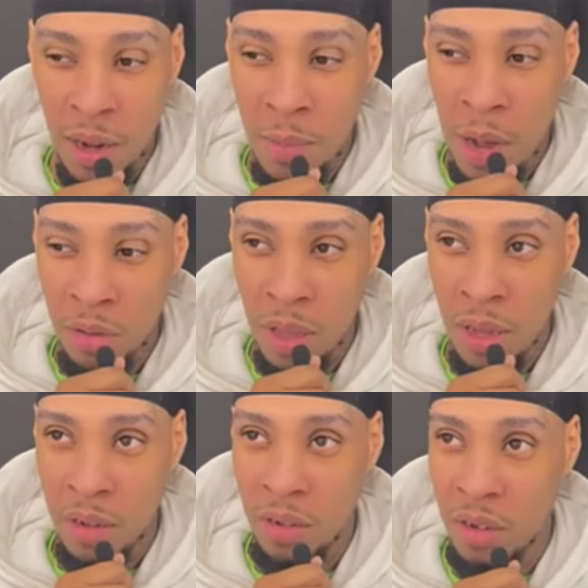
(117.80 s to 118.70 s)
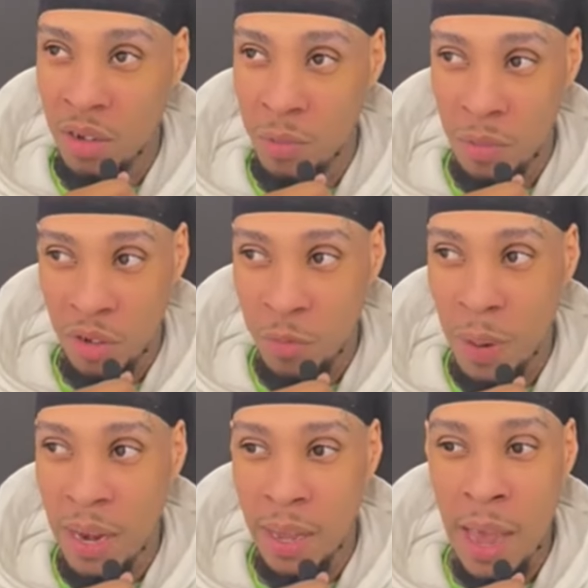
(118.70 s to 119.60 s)
about things. Just
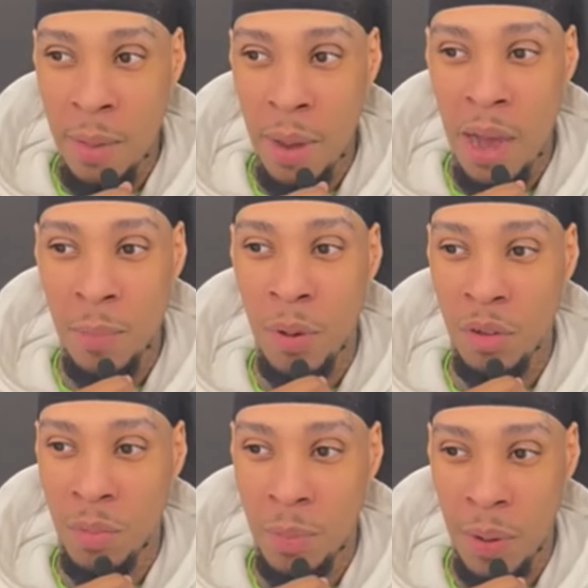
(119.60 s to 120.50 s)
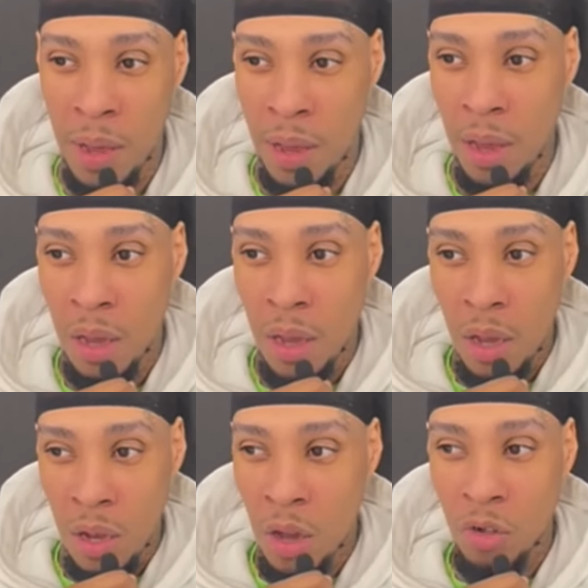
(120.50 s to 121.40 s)
play the game how it's supposed to be played.
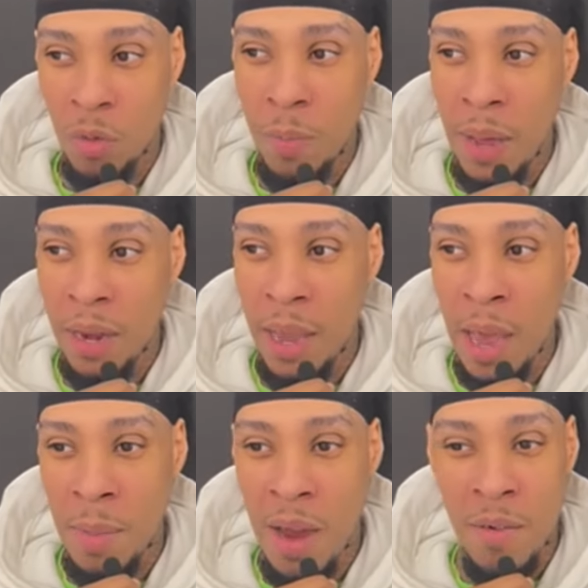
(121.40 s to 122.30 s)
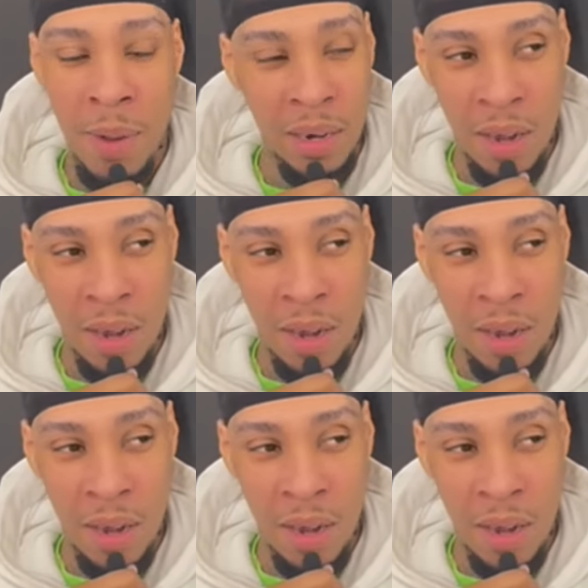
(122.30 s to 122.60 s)
As long as we play the game and everybody's